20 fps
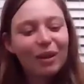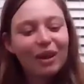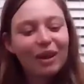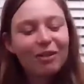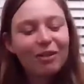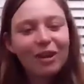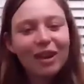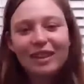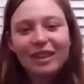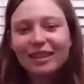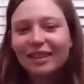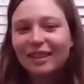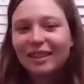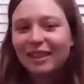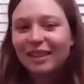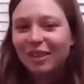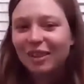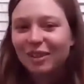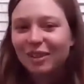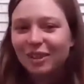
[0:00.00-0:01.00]
Whatever I did,
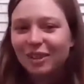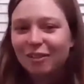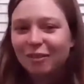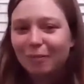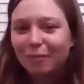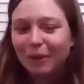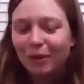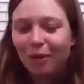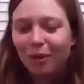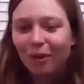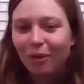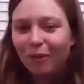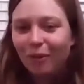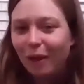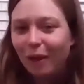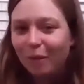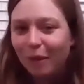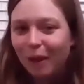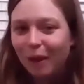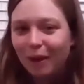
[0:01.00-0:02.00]
it couldn't have been all
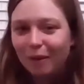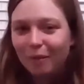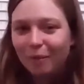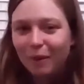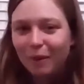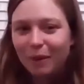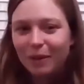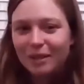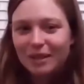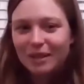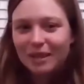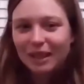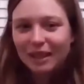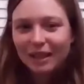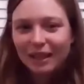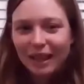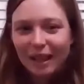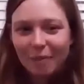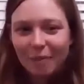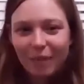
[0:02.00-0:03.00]
that bad because
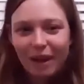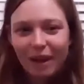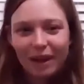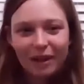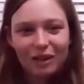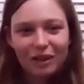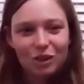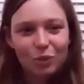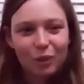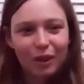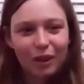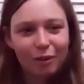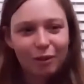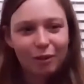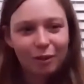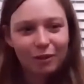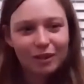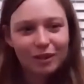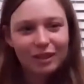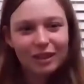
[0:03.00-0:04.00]
I came back in
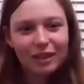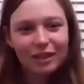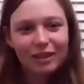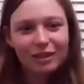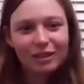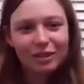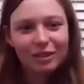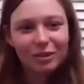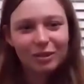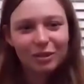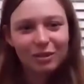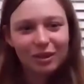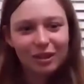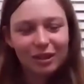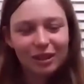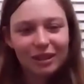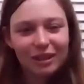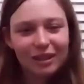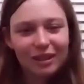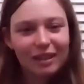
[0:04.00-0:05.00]
2013 to
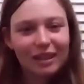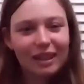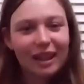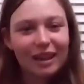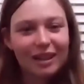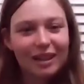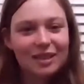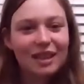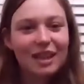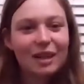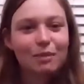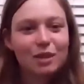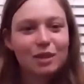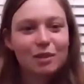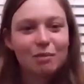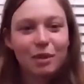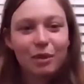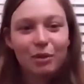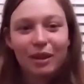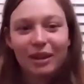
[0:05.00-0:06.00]
the X
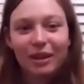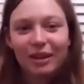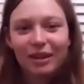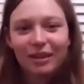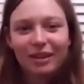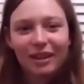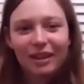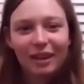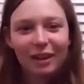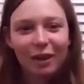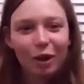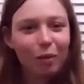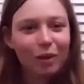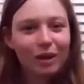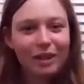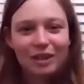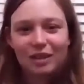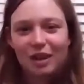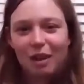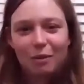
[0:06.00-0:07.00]
Games in Munich and
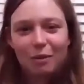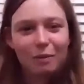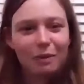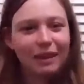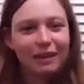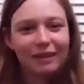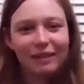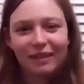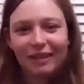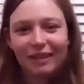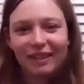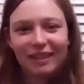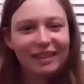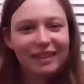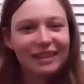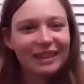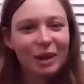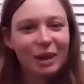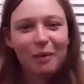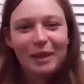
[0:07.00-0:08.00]
nobody stopped me at
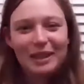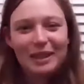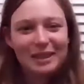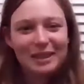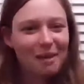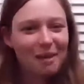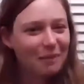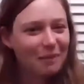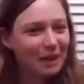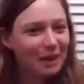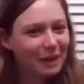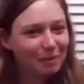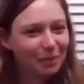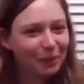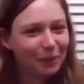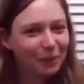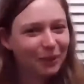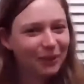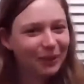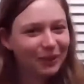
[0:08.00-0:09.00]
the
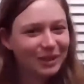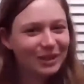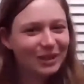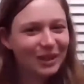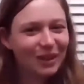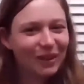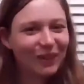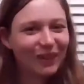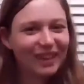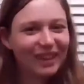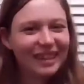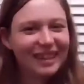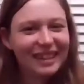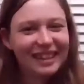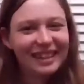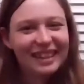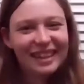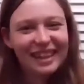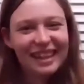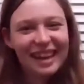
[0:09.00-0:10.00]
border. So
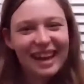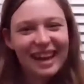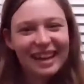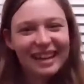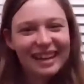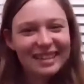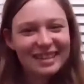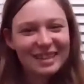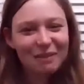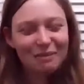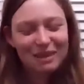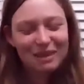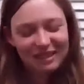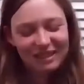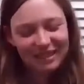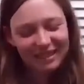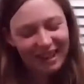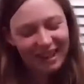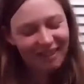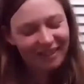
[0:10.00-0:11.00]
I guess I'm
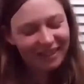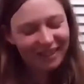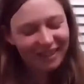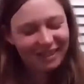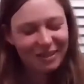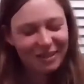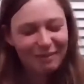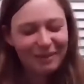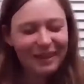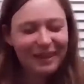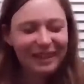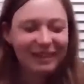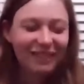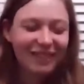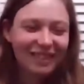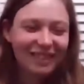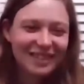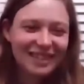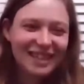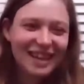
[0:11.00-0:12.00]
still allowed in Germany,
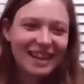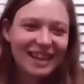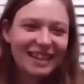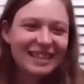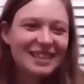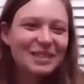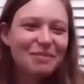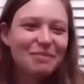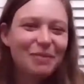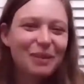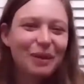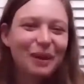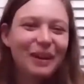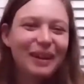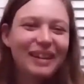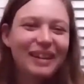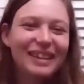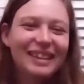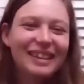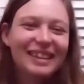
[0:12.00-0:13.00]
which is nice,
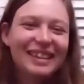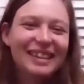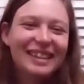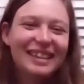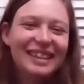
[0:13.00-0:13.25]
but